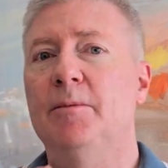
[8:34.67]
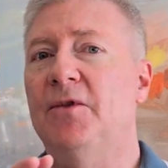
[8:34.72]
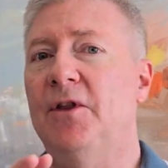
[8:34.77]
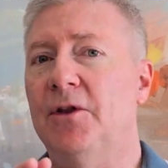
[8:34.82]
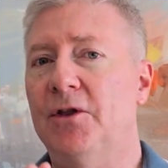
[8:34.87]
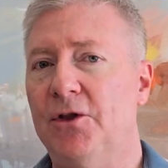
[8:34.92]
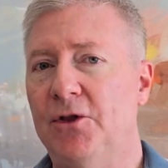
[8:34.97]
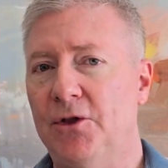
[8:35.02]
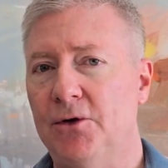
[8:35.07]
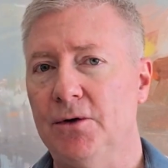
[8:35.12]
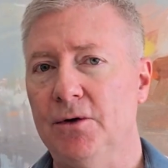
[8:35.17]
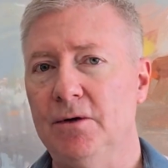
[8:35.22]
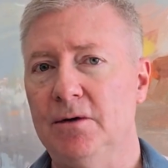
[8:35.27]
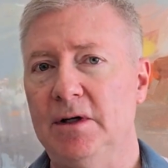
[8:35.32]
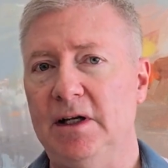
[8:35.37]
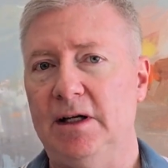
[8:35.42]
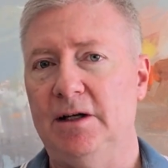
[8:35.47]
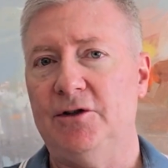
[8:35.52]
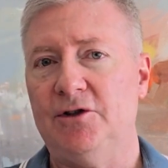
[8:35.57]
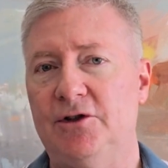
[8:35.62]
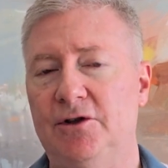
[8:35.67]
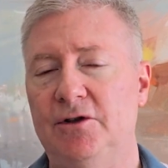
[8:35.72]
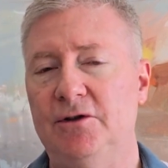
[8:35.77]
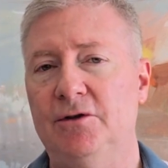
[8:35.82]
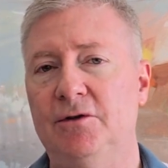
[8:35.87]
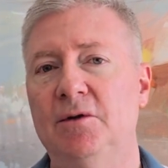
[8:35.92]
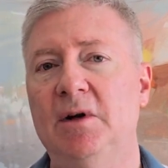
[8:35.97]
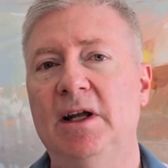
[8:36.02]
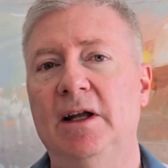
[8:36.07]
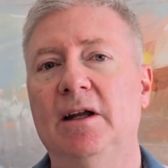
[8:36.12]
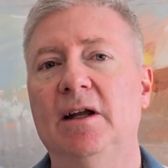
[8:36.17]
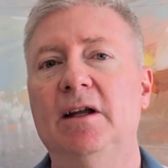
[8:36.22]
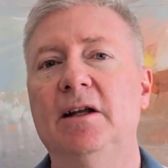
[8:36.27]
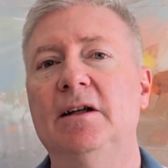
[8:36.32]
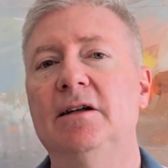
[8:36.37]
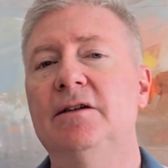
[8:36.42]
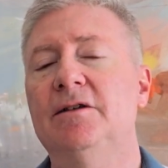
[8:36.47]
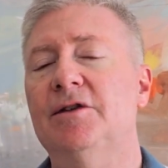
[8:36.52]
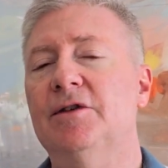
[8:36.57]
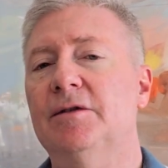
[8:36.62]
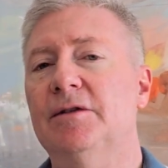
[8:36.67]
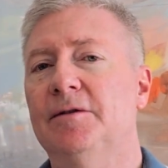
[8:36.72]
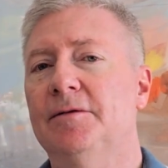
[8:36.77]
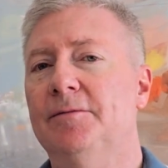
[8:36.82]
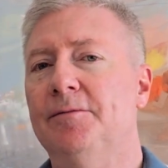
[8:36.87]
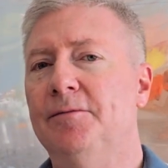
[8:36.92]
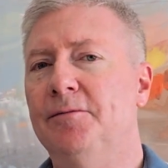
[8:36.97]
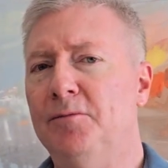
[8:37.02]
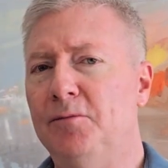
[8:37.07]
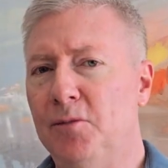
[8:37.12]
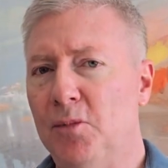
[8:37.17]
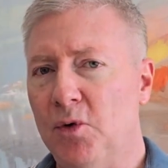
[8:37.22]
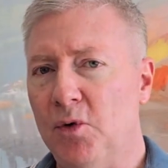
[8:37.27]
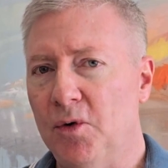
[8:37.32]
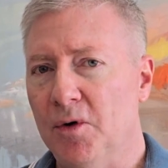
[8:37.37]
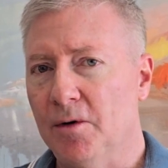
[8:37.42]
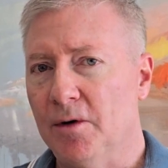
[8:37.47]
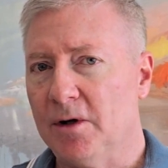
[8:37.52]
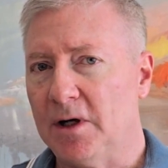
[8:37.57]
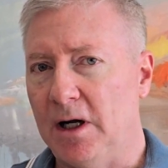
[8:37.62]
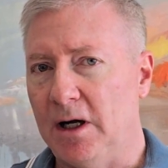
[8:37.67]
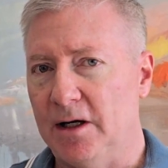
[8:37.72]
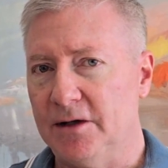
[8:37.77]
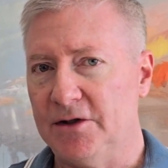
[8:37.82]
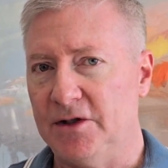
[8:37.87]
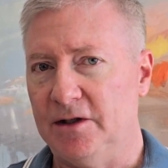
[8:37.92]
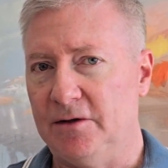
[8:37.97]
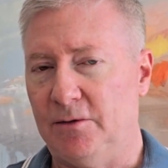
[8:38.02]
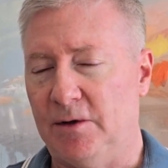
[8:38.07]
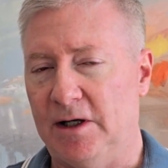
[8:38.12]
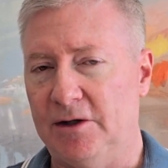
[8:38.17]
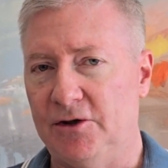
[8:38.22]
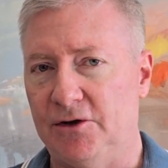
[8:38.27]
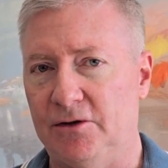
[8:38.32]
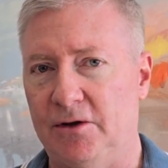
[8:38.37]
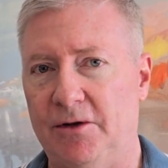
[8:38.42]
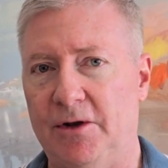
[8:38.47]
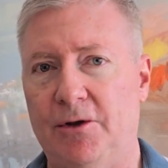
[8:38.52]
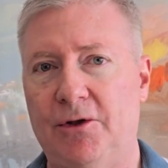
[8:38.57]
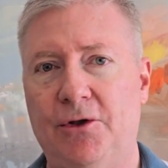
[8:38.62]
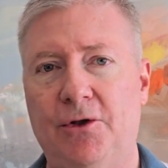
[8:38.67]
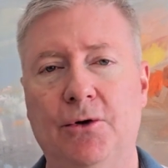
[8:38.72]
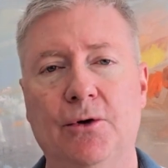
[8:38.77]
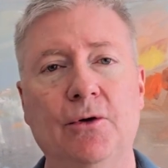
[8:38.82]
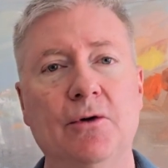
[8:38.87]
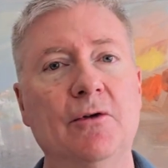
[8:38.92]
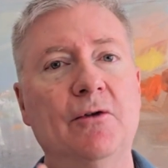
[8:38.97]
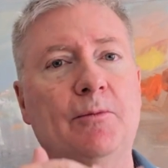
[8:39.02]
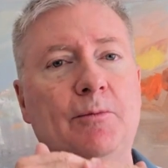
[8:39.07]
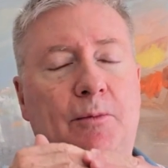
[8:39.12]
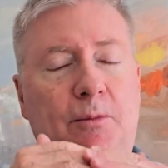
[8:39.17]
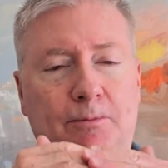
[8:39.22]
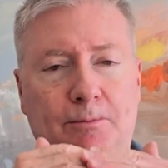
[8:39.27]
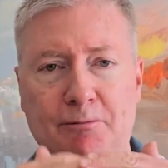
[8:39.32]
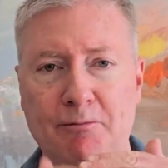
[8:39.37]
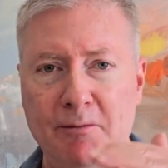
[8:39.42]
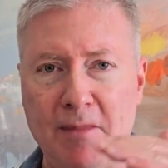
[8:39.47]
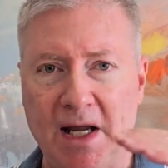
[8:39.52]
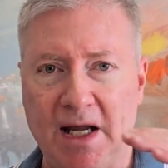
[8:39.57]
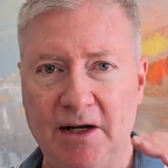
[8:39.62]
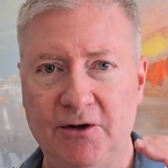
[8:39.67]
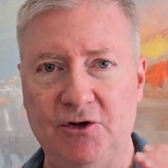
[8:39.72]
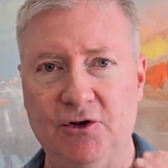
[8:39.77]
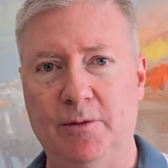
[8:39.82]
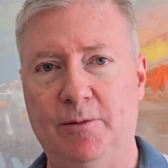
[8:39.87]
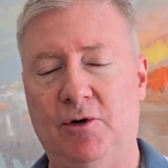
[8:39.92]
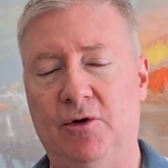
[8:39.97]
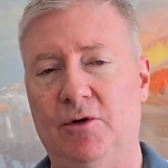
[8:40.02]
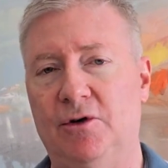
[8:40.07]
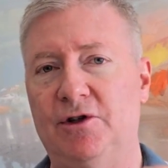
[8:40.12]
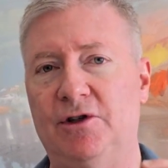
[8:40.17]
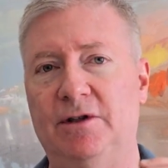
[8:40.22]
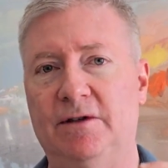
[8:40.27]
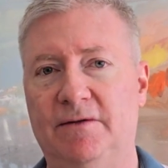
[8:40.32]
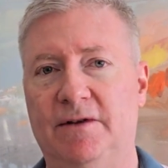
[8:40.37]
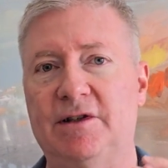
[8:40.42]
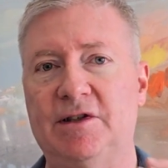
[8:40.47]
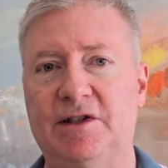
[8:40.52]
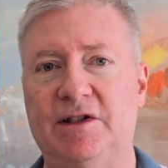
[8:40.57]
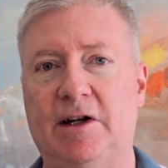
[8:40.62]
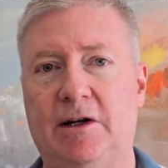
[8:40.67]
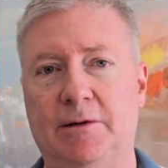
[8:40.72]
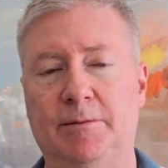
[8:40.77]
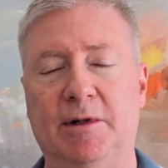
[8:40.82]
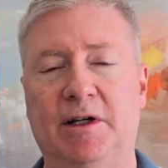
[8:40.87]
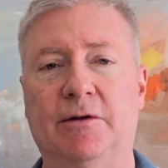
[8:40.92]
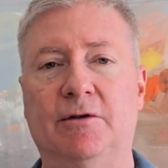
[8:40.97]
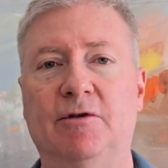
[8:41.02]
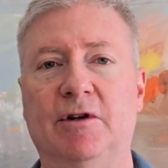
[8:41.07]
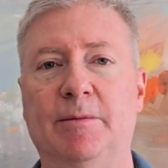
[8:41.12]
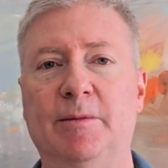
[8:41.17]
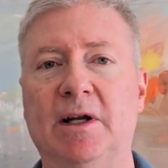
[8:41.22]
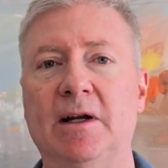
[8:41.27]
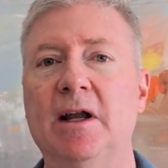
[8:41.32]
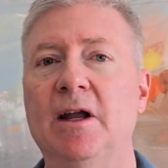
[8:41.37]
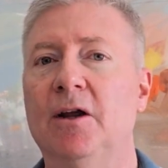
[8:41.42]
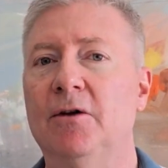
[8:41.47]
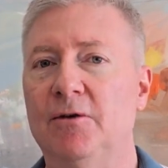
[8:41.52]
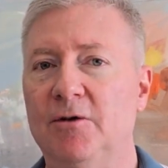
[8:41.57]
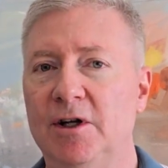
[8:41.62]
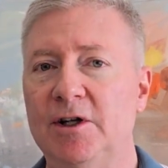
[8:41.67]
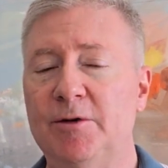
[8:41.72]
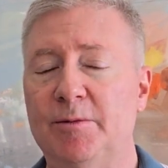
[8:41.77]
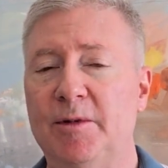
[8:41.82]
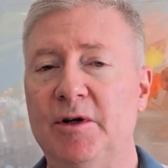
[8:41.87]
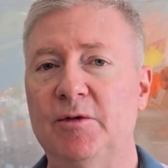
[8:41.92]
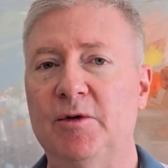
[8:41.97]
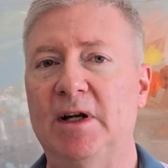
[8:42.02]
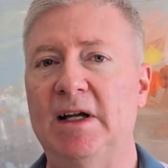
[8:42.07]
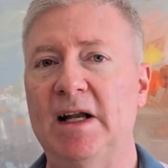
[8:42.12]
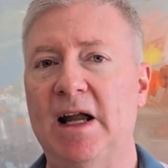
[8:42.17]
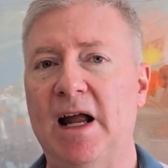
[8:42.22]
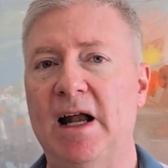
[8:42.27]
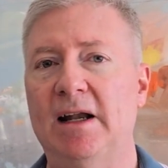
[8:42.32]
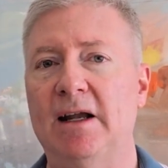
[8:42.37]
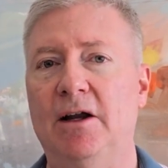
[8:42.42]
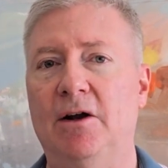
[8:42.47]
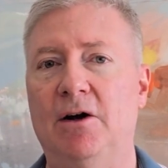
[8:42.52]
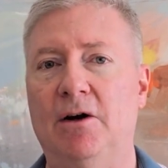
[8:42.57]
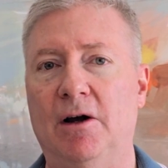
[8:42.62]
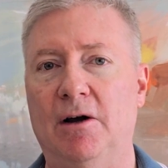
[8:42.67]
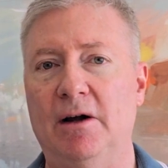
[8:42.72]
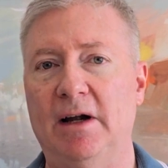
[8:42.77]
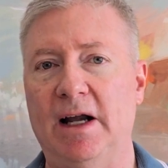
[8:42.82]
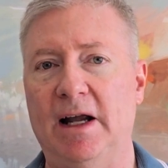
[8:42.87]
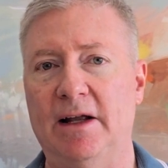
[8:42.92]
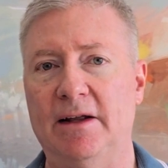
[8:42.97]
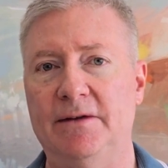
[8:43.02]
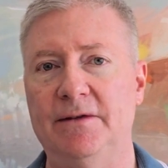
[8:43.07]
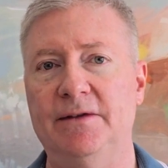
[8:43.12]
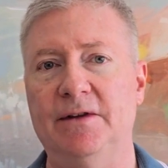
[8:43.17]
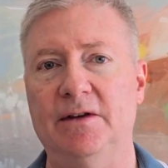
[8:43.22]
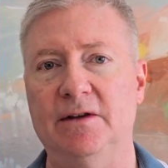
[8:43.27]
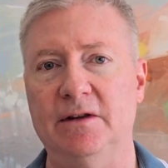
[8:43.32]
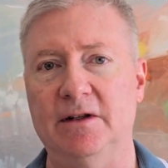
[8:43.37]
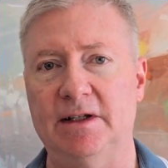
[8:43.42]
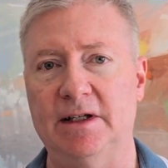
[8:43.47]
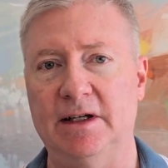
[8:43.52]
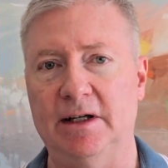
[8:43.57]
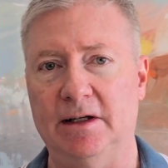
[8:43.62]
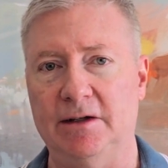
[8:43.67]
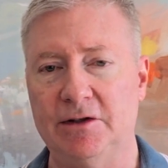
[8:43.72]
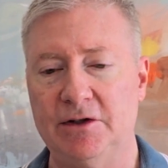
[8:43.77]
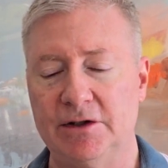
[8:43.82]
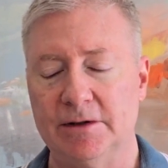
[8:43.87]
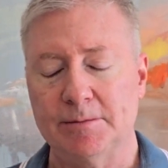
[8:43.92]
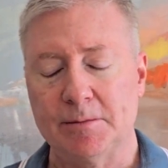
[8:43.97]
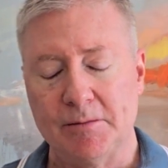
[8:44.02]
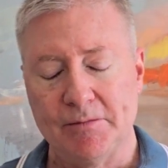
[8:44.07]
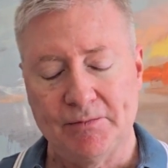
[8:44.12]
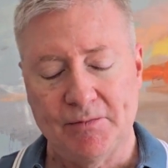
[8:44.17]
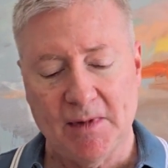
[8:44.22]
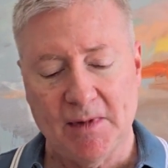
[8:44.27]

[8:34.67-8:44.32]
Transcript: The third issue is more consequential. The third major portion of the settlement agreement reached between NAR and the litigants.